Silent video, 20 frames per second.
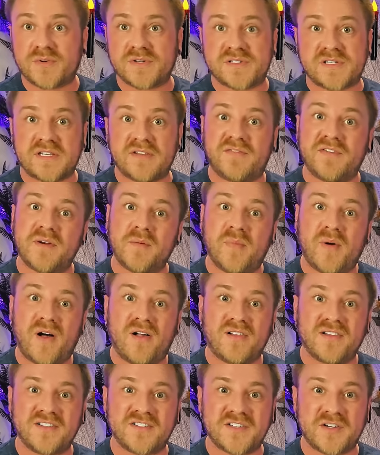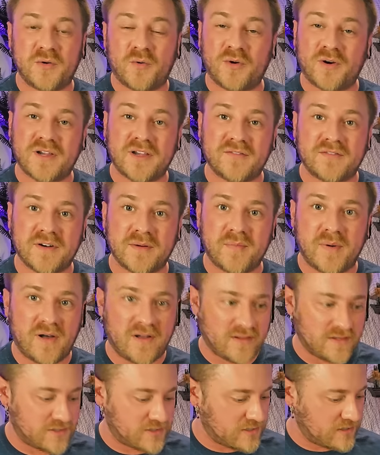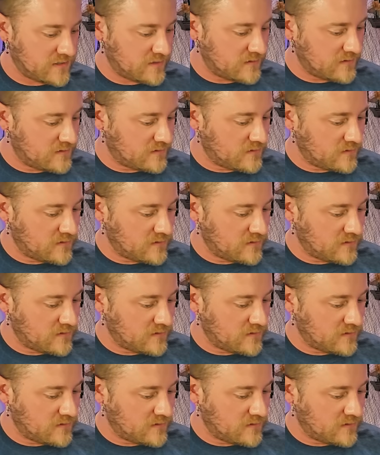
receive an apology or give an apology.